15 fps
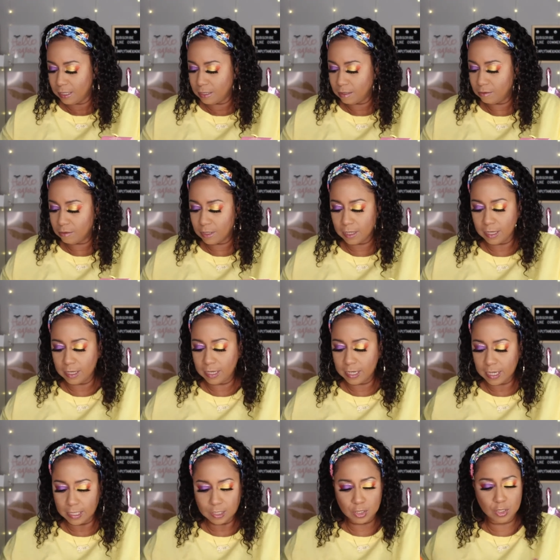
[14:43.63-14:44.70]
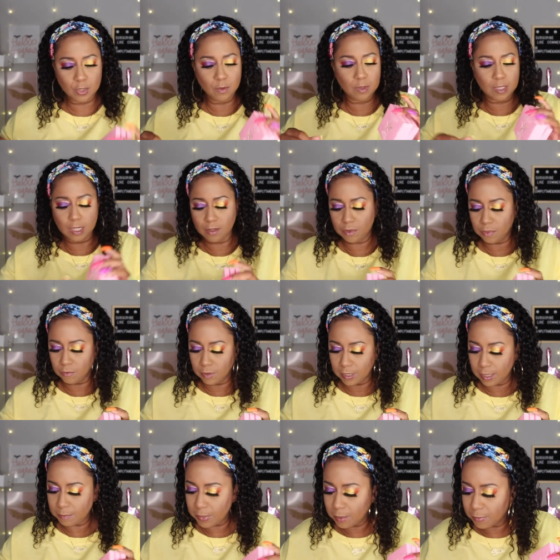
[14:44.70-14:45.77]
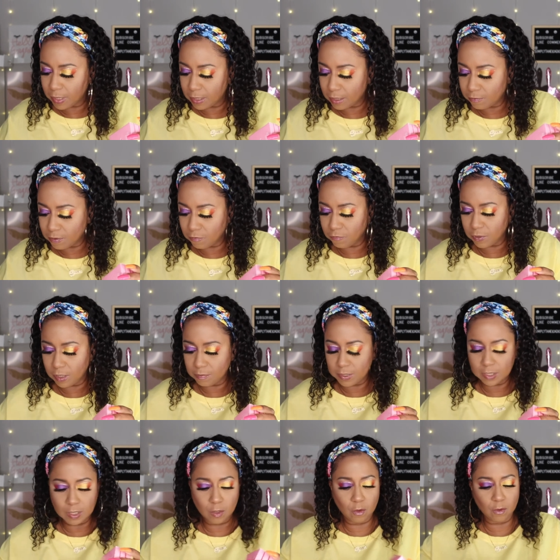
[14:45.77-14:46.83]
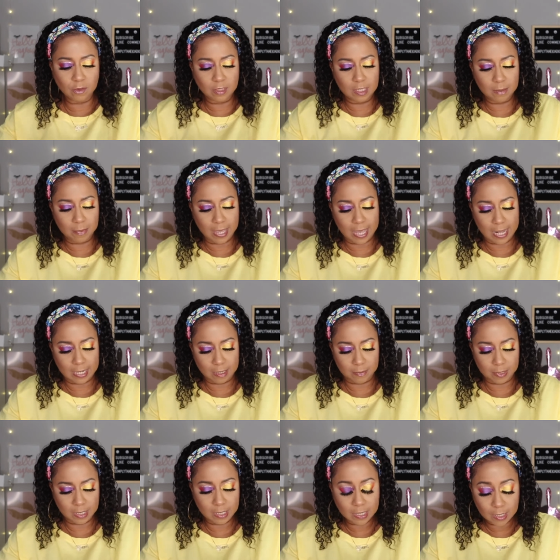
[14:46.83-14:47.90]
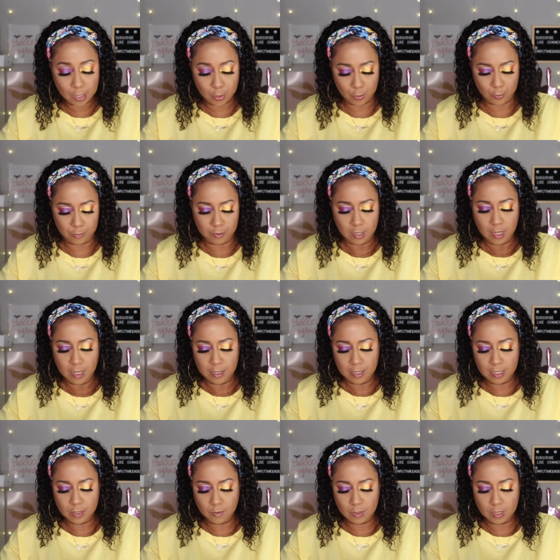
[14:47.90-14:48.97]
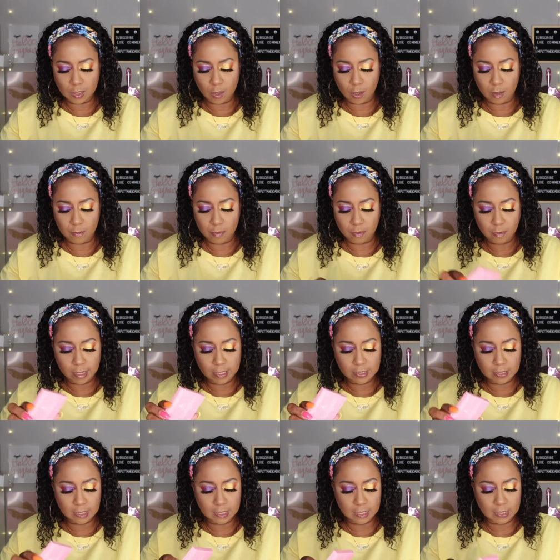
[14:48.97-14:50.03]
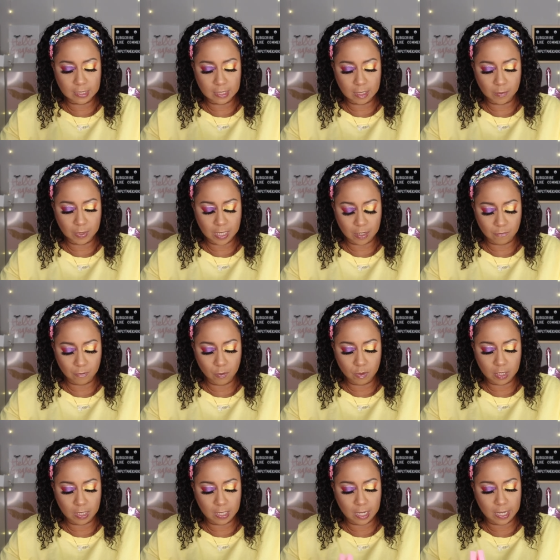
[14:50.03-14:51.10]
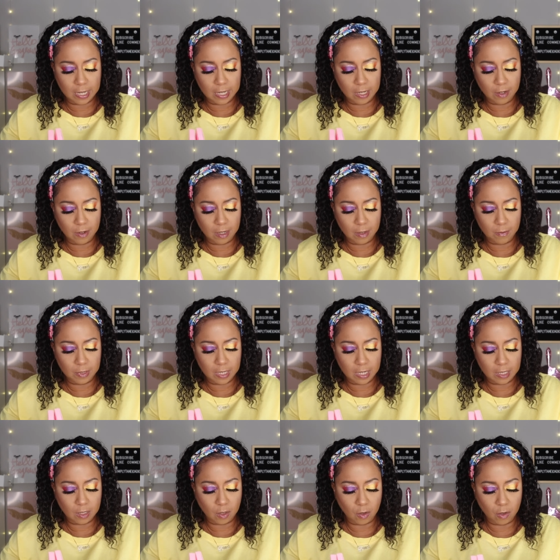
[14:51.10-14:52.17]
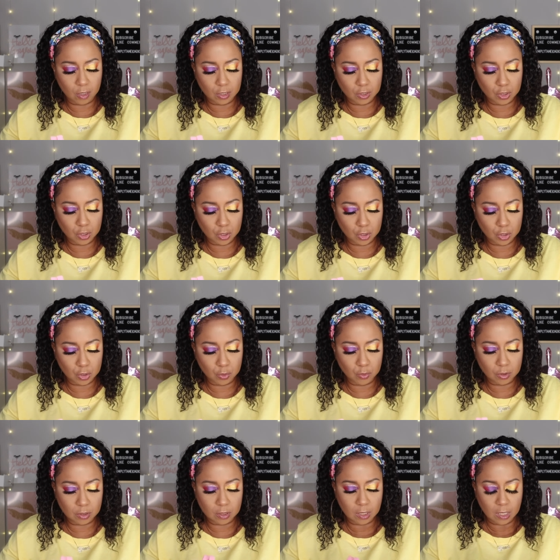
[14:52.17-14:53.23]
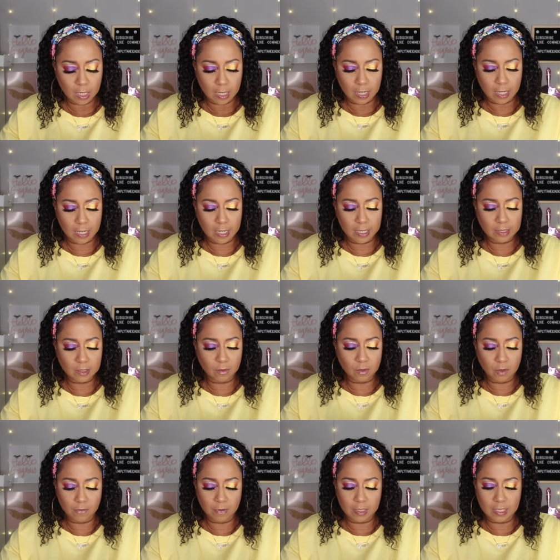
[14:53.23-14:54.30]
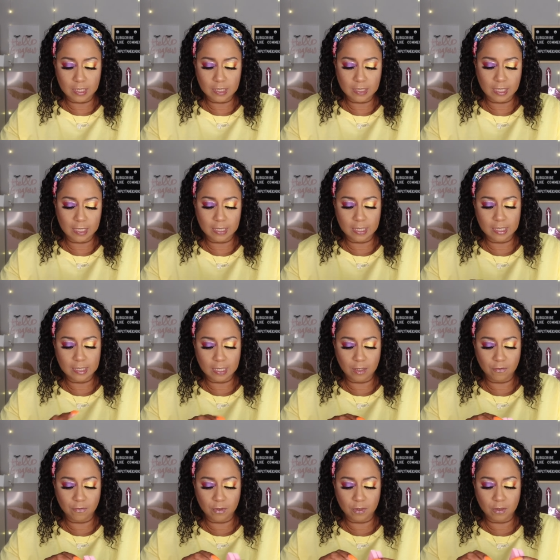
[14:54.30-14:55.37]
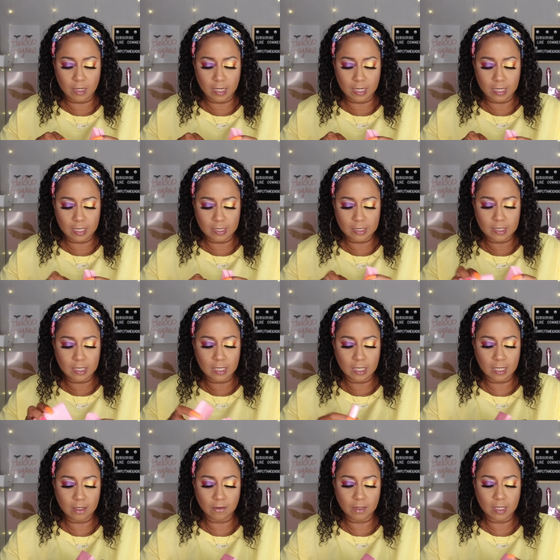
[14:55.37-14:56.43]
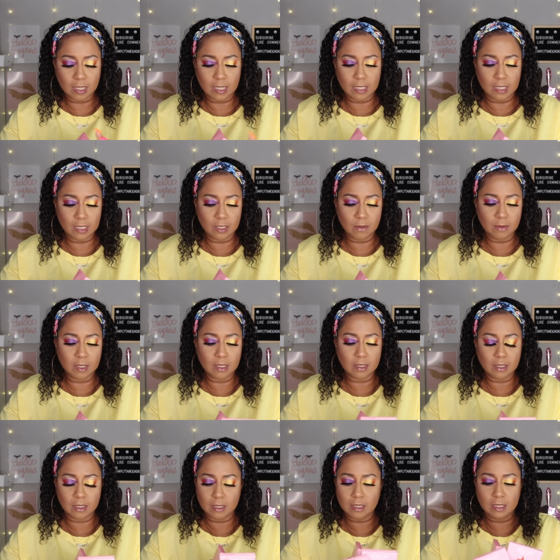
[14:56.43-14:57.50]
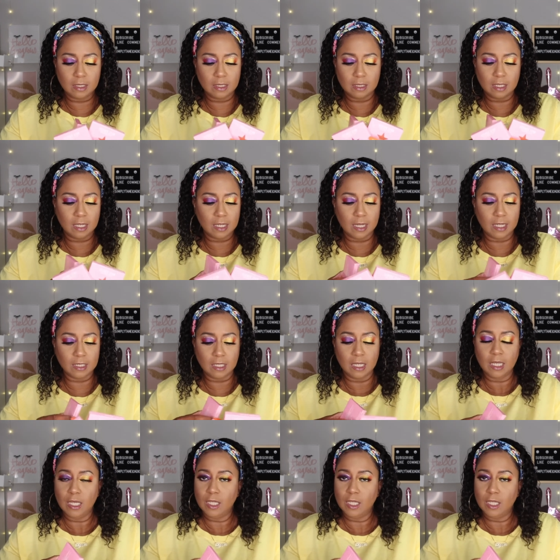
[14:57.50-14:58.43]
Okay, I got two and now three. That might be enough to fill up this whole Z palette. But anywho, this one is called Priceless. And then we got Root Canal and we got Orange Juice. I don't know if I need to take these out for you guys. I don't think I need to because it's I got